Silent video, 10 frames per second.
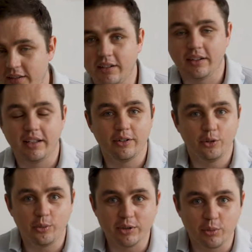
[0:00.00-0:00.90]
They
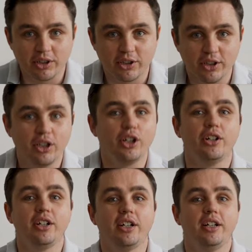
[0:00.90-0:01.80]
always want to
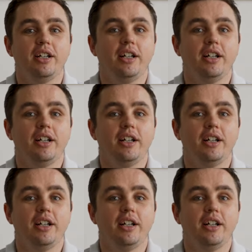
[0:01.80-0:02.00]
learn